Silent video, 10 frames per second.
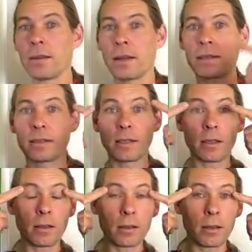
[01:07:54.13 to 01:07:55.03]
That's
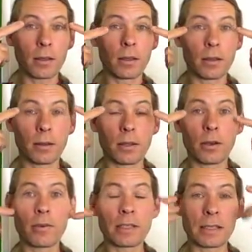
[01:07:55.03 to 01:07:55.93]
still the
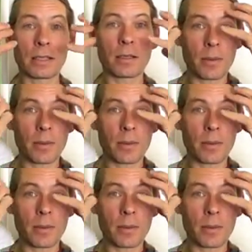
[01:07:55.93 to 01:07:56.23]
nervous system